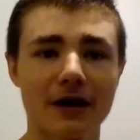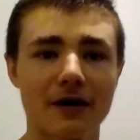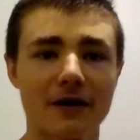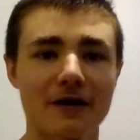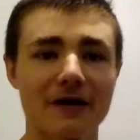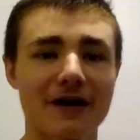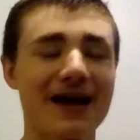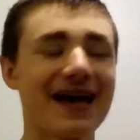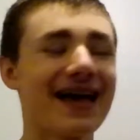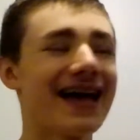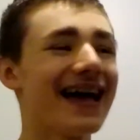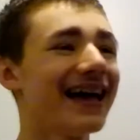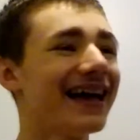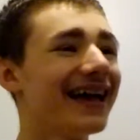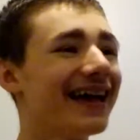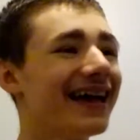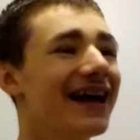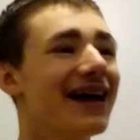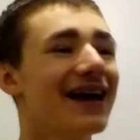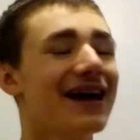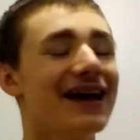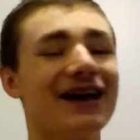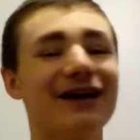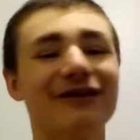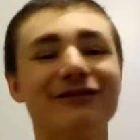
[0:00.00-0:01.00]

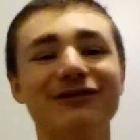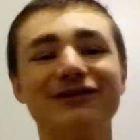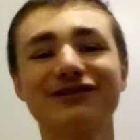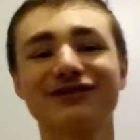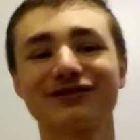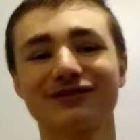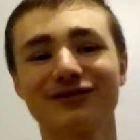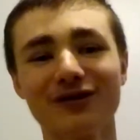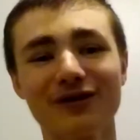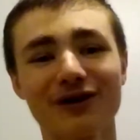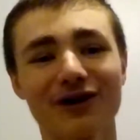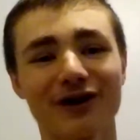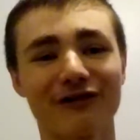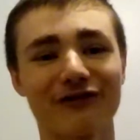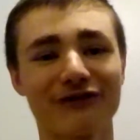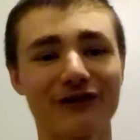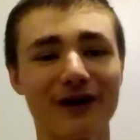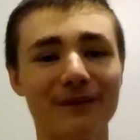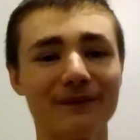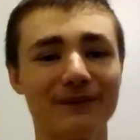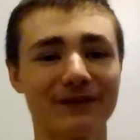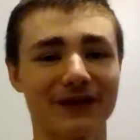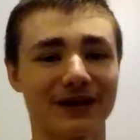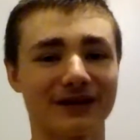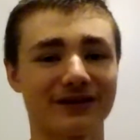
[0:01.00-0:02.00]
It was sore
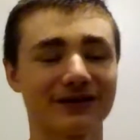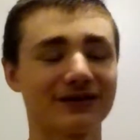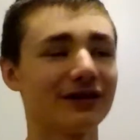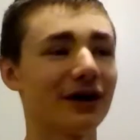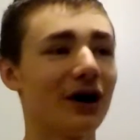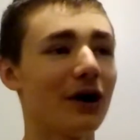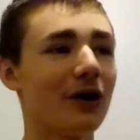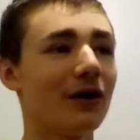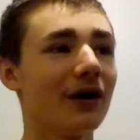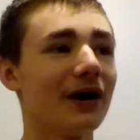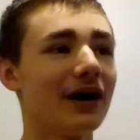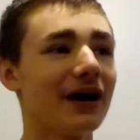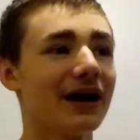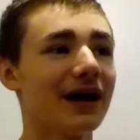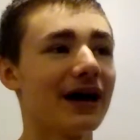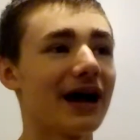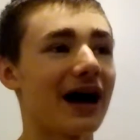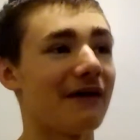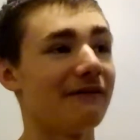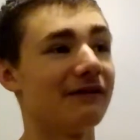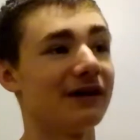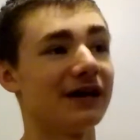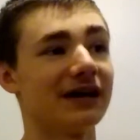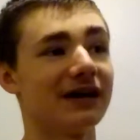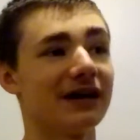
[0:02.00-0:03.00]
from this. So, I
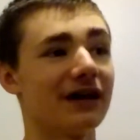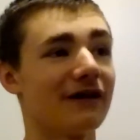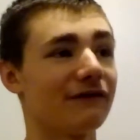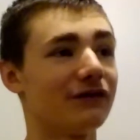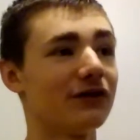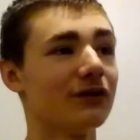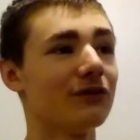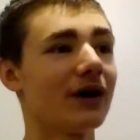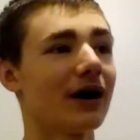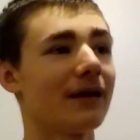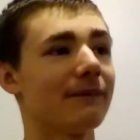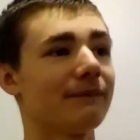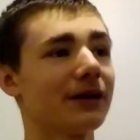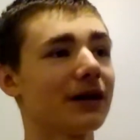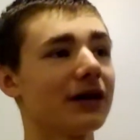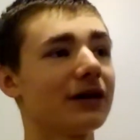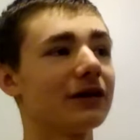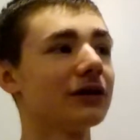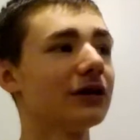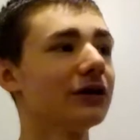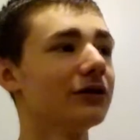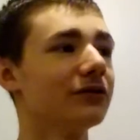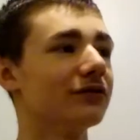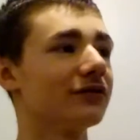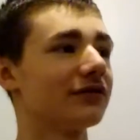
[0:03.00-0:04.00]
mean, if you want big
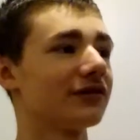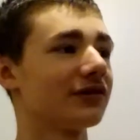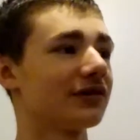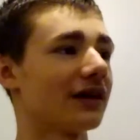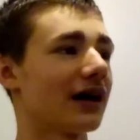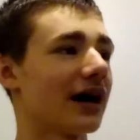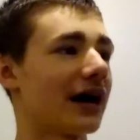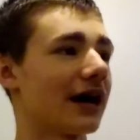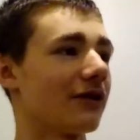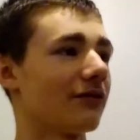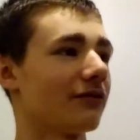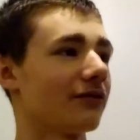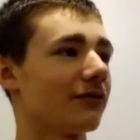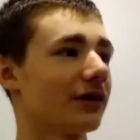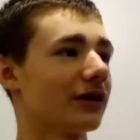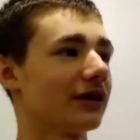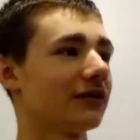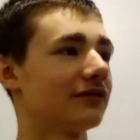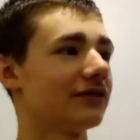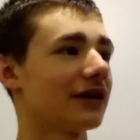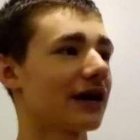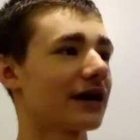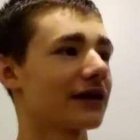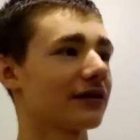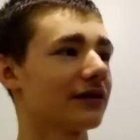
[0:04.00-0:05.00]
glutes, I don't
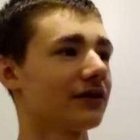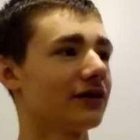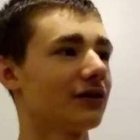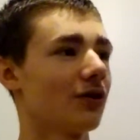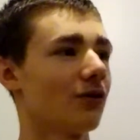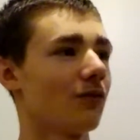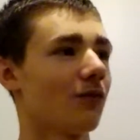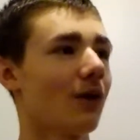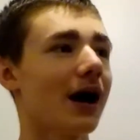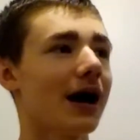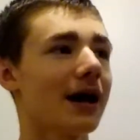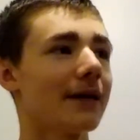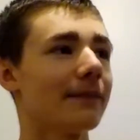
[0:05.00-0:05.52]
exactly know why.